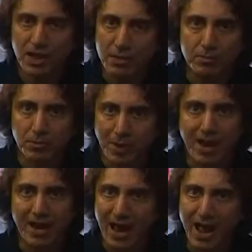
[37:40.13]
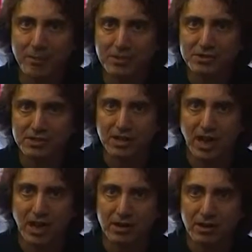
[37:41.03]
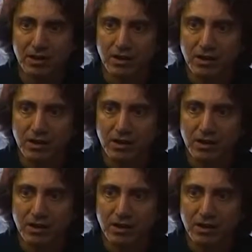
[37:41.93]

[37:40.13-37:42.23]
keep the bad habits that